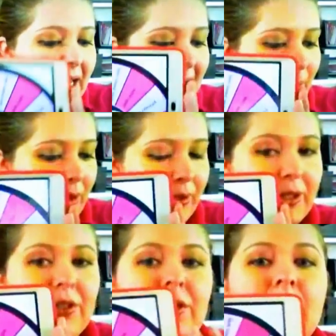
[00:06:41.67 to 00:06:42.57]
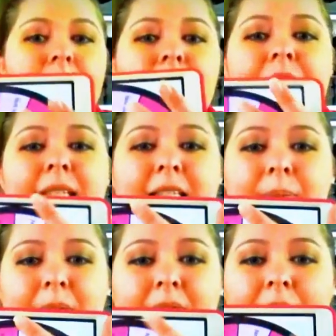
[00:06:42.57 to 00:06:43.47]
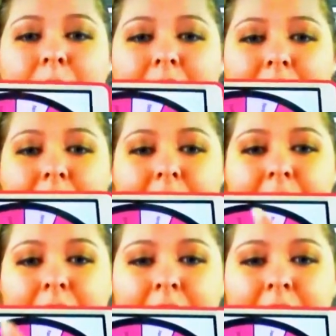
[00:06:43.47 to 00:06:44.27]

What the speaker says: And all they're going to do is just spin the wheel.